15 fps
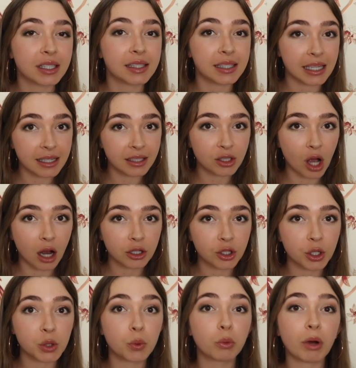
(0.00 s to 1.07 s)
disease
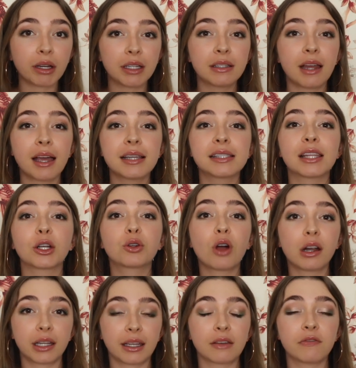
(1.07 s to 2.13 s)
doctors will recognize that
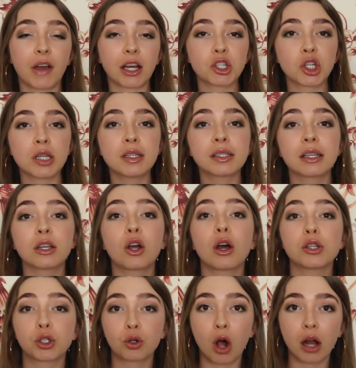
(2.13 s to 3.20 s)
chronic infections can
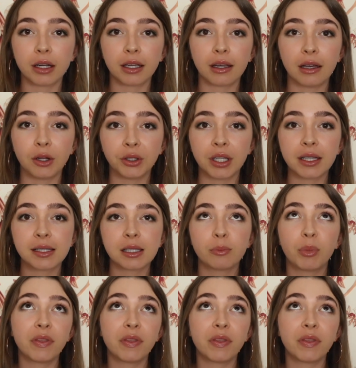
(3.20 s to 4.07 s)
cause chronic illness,